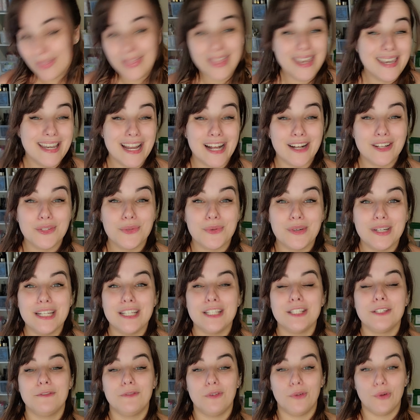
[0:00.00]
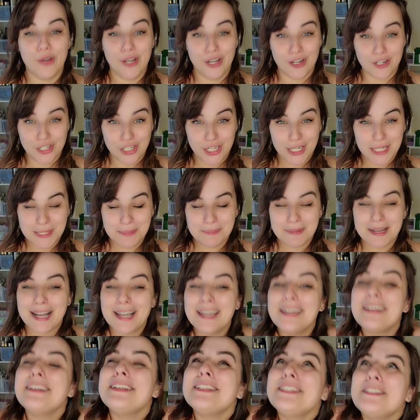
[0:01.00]
the next one is for your G-spot
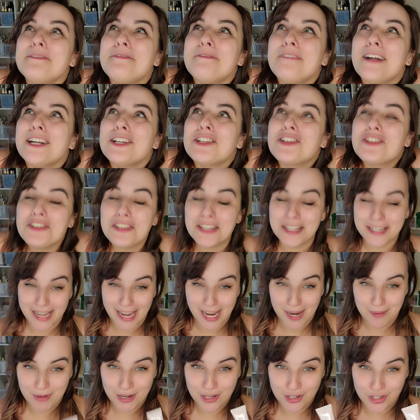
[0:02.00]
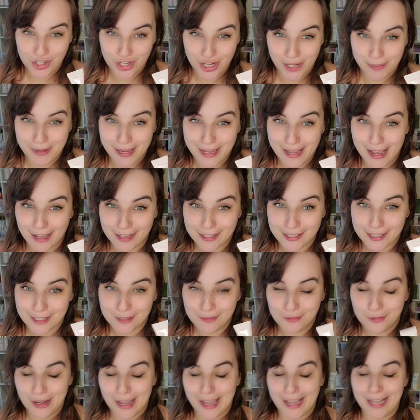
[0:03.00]
and just affectionately named GPS,
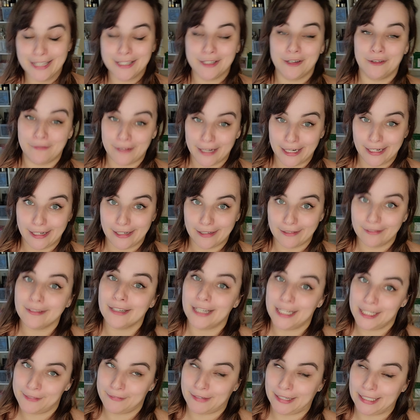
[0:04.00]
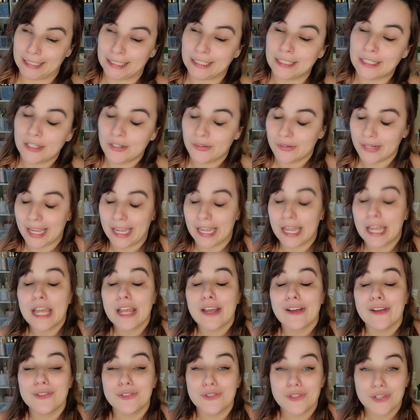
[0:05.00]
okay? It's gonna find it, it's fine, okay?
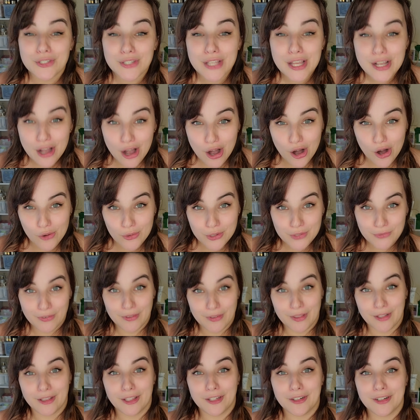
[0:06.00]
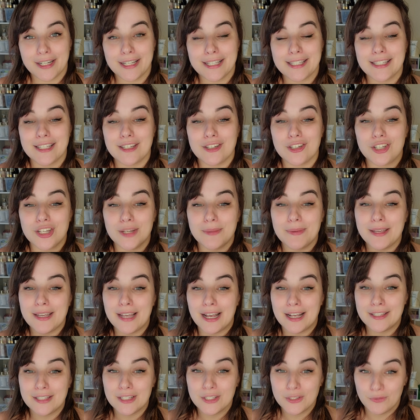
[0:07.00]
So just like O is for the clitoris,
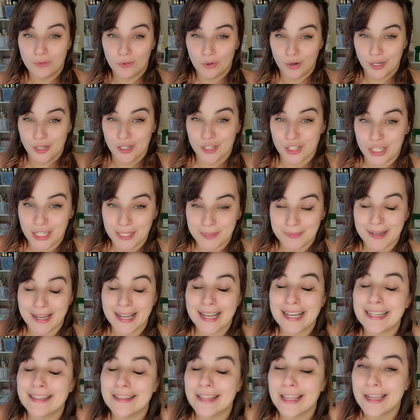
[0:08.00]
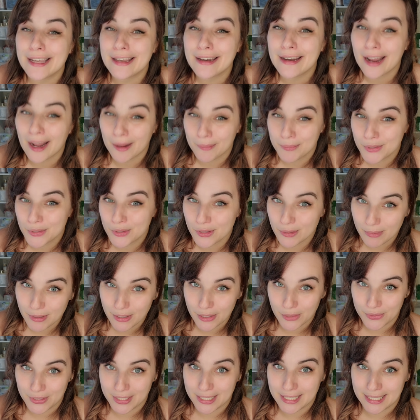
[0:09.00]
GPS is for your G-spot, and they can absolutely be
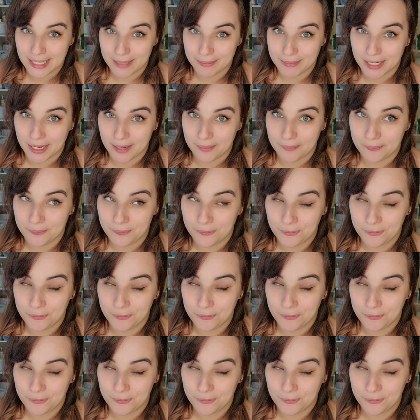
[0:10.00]
used at the same time.